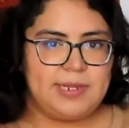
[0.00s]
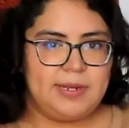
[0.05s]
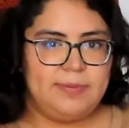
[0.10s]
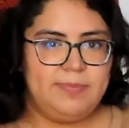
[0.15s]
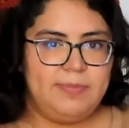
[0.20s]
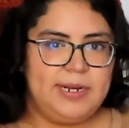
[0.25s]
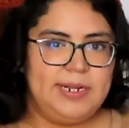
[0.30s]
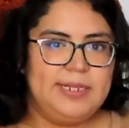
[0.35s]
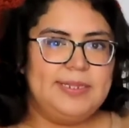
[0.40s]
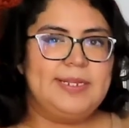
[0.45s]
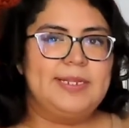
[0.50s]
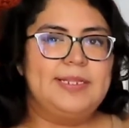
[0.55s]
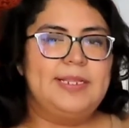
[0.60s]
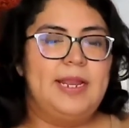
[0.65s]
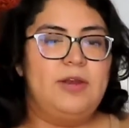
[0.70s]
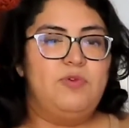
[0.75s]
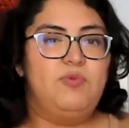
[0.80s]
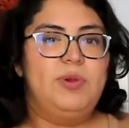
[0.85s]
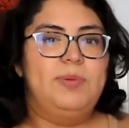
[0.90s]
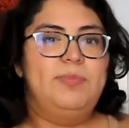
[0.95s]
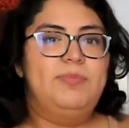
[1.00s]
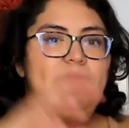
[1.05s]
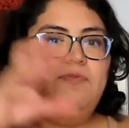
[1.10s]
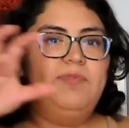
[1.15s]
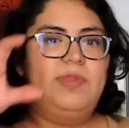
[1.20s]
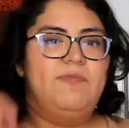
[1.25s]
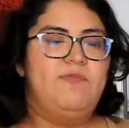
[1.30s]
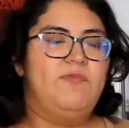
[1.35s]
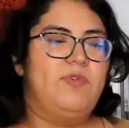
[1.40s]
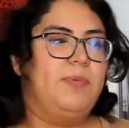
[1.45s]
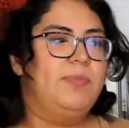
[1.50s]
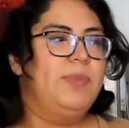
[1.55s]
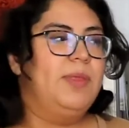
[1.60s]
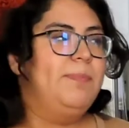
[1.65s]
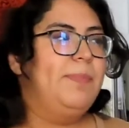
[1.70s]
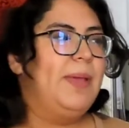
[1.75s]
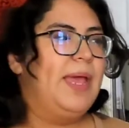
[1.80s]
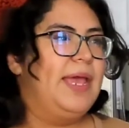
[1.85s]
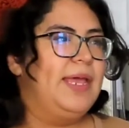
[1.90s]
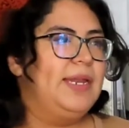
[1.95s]
10 minutes and then remove them from the
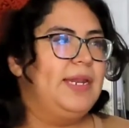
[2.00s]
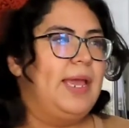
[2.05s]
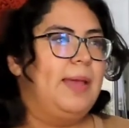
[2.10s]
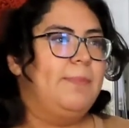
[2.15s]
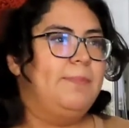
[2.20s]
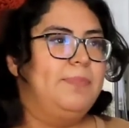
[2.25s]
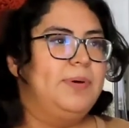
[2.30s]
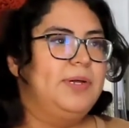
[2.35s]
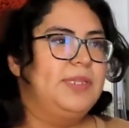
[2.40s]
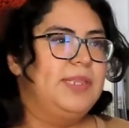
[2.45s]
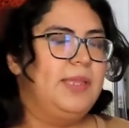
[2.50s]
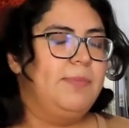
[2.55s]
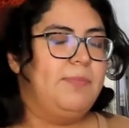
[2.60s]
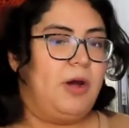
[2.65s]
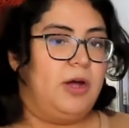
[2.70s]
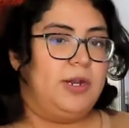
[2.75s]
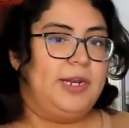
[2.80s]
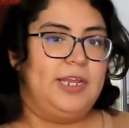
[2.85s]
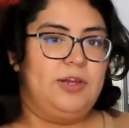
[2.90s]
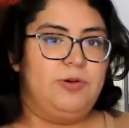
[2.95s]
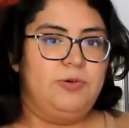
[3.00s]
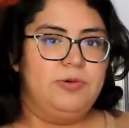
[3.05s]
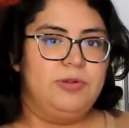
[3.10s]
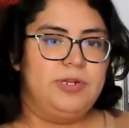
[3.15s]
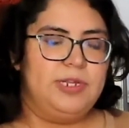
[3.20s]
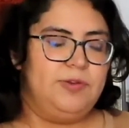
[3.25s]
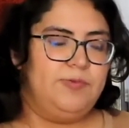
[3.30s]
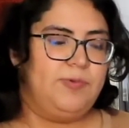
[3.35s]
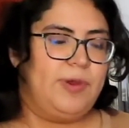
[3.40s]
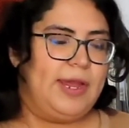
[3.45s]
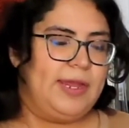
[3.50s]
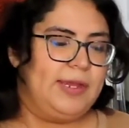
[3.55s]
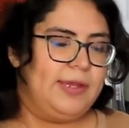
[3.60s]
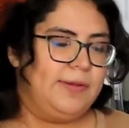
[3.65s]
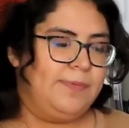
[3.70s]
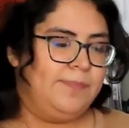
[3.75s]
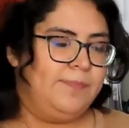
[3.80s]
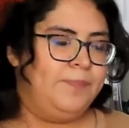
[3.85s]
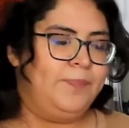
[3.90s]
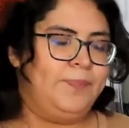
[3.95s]
pan and put them on a cooling
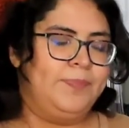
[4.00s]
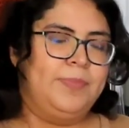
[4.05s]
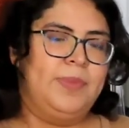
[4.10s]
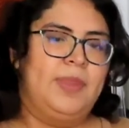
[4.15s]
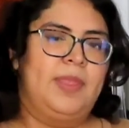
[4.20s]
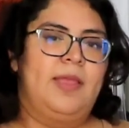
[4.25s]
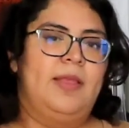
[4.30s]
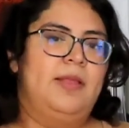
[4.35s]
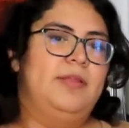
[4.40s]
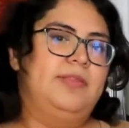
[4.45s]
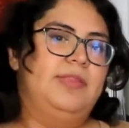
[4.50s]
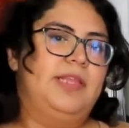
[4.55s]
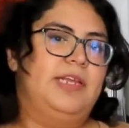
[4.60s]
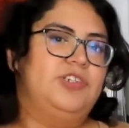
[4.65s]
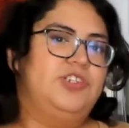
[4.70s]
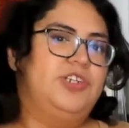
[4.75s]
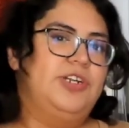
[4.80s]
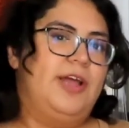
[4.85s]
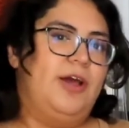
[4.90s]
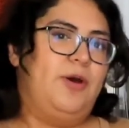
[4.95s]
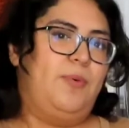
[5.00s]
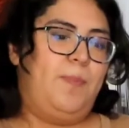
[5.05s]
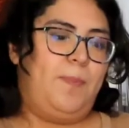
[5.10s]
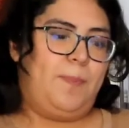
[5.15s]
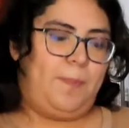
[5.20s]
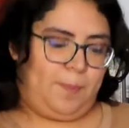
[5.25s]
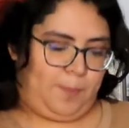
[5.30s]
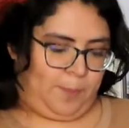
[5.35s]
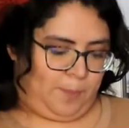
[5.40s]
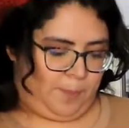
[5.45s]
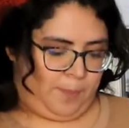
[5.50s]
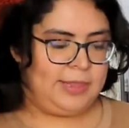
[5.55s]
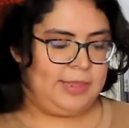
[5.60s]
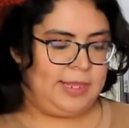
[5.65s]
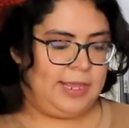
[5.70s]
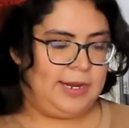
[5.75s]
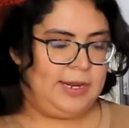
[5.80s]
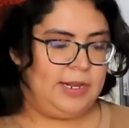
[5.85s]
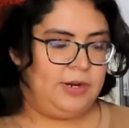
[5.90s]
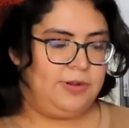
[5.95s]
rack. That should help.
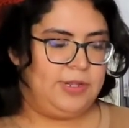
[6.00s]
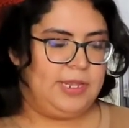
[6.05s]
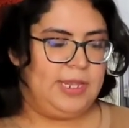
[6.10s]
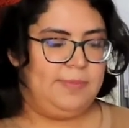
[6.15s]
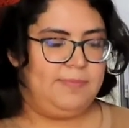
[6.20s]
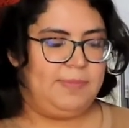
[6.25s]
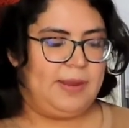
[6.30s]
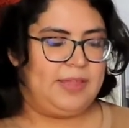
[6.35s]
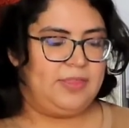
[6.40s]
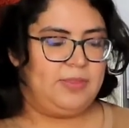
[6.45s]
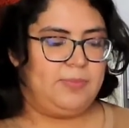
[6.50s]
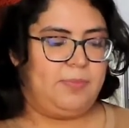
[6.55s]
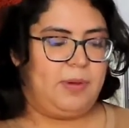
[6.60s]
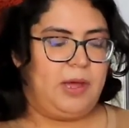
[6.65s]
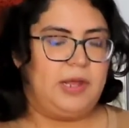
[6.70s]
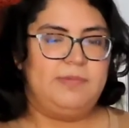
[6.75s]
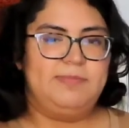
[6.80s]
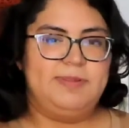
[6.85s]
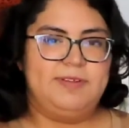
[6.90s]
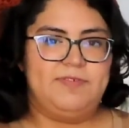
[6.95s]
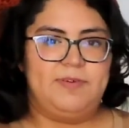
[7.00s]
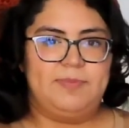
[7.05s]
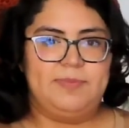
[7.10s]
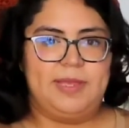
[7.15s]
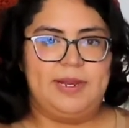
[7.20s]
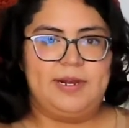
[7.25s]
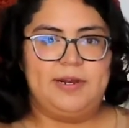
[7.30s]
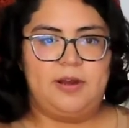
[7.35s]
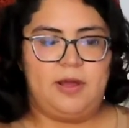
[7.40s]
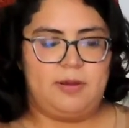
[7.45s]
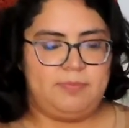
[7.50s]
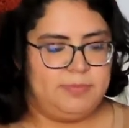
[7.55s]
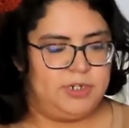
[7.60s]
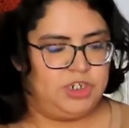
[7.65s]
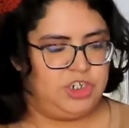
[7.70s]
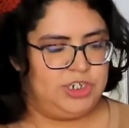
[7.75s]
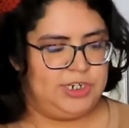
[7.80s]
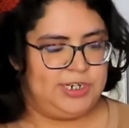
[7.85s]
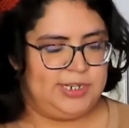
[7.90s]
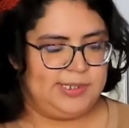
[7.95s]
And then it'll keep like the bottoms from getting all
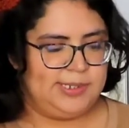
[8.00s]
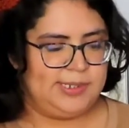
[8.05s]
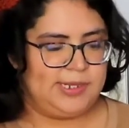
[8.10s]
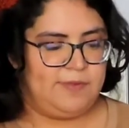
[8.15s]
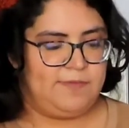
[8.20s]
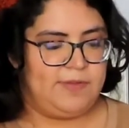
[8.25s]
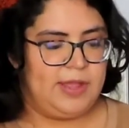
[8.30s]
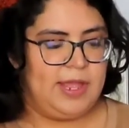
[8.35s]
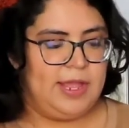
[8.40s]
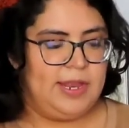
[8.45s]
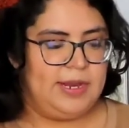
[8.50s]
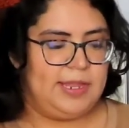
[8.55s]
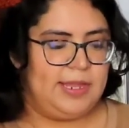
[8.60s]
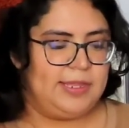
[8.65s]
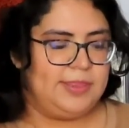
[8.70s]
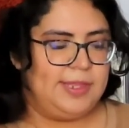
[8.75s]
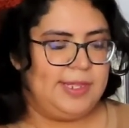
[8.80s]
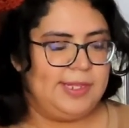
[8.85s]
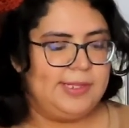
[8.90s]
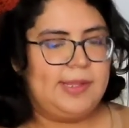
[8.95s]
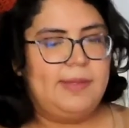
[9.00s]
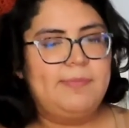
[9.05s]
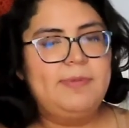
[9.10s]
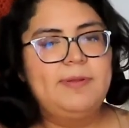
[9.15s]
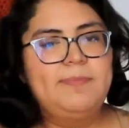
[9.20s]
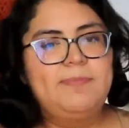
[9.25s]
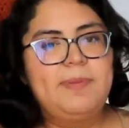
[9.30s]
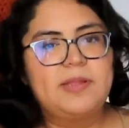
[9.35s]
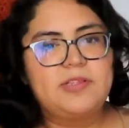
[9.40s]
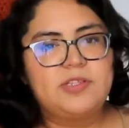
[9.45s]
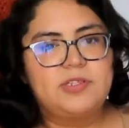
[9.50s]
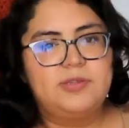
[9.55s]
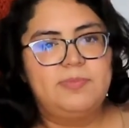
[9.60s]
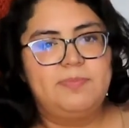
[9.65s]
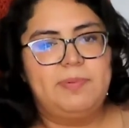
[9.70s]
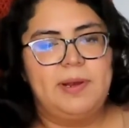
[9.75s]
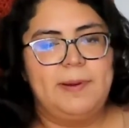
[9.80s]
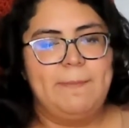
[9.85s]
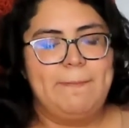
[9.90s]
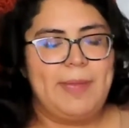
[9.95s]
mushy and stuff. Like these, I'm about to
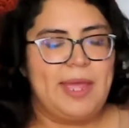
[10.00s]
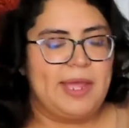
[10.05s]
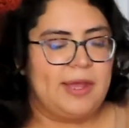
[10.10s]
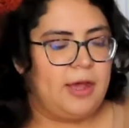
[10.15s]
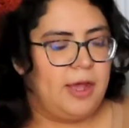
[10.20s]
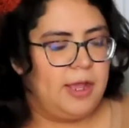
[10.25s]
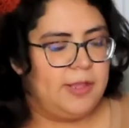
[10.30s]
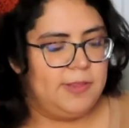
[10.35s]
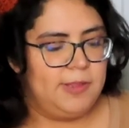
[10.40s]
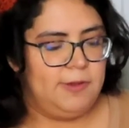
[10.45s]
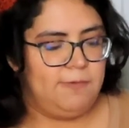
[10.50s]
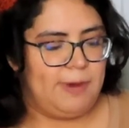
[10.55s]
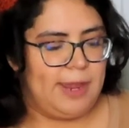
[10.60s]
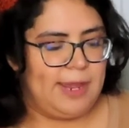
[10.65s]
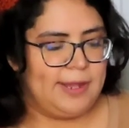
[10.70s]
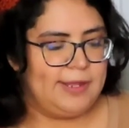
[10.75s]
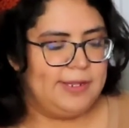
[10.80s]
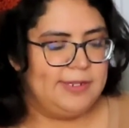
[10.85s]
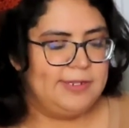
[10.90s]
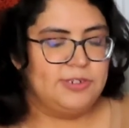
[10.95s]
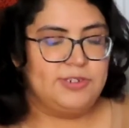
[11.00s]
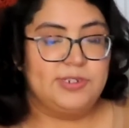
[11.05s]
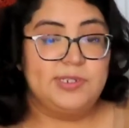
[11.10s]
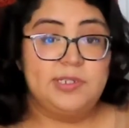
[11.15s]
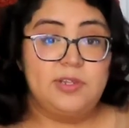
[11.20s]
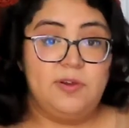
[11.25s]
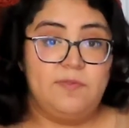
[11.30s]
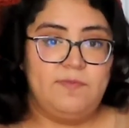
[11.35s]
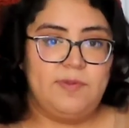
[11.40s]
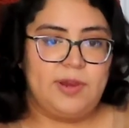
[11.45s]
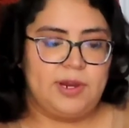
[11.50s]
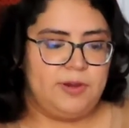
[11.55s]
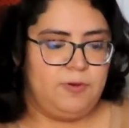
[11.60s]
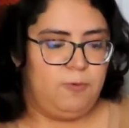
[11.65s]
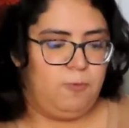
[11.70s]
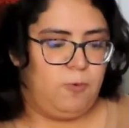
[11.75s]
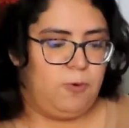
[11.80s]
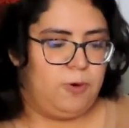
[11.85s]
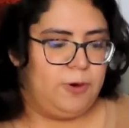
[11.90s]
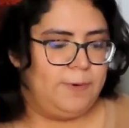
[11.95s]
put them back on the rack because they're still very
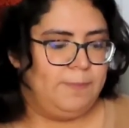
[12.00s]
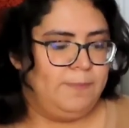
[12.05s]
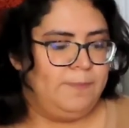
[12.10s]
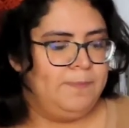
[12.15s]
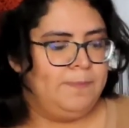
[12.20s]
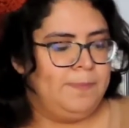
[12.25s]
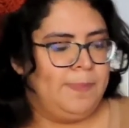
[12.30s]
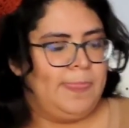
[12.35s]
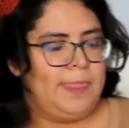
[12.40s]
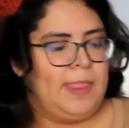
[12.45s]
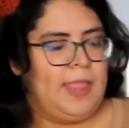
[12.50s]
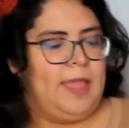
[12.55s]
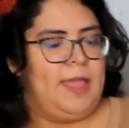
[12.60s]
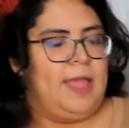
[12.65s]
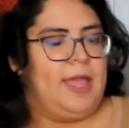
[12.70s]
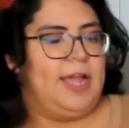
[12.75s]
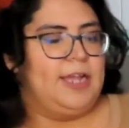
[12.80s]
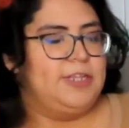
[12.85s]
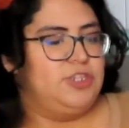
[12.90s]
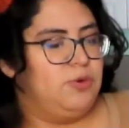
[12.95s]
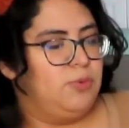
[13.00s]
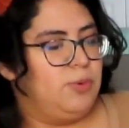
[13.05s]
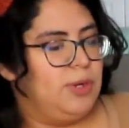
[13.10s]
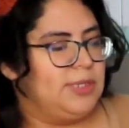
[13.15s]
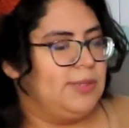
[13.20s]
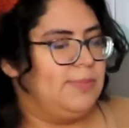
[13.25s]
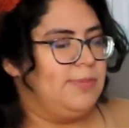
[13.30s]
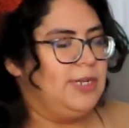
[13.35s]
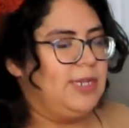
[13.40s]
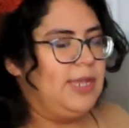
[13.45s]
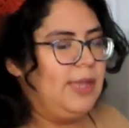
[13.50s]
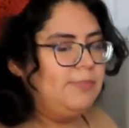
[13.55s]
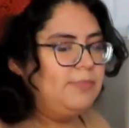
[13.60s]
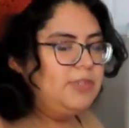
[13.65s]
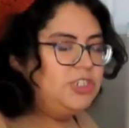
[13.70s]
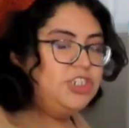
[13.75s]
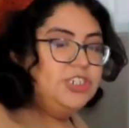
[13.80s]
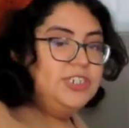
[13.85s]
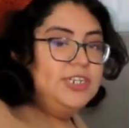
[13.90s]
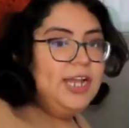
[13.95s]
warm. I don't want them to get
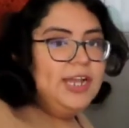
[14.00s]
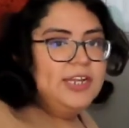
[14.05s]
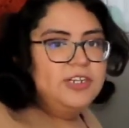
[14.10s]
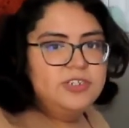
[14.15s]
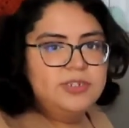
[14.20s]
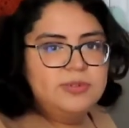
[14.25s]
mushy. I